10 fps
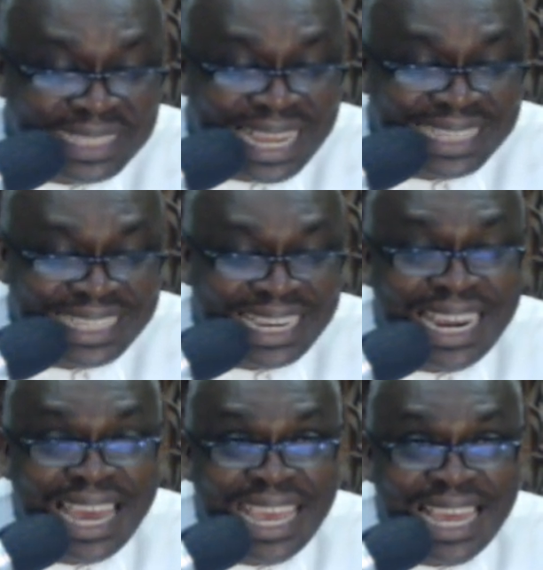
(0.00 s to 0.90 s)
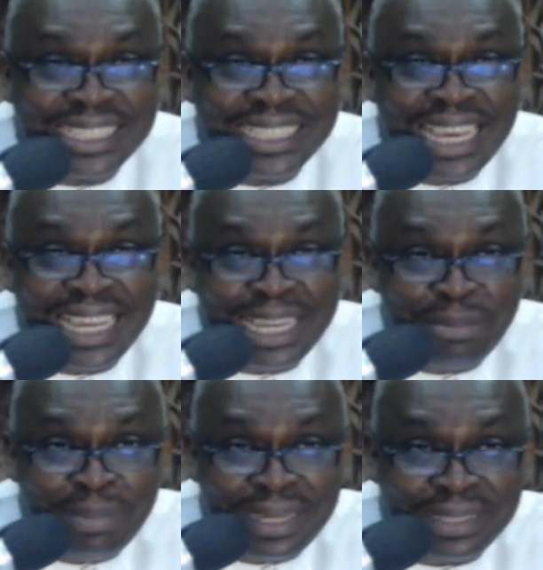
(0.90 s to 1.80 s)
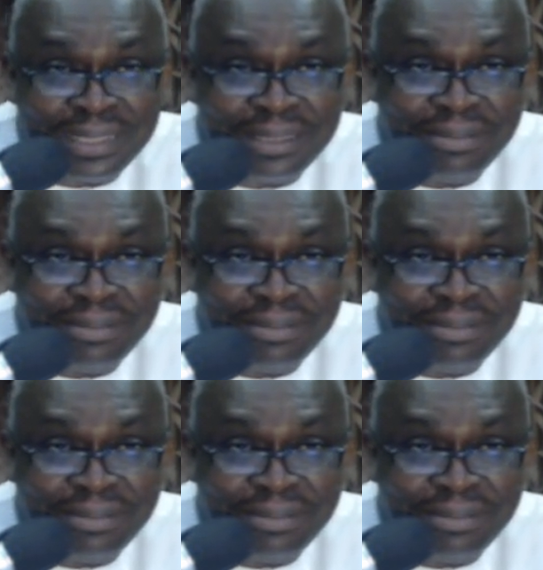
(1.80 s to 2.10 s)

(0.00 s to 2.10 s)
are the liars enablers.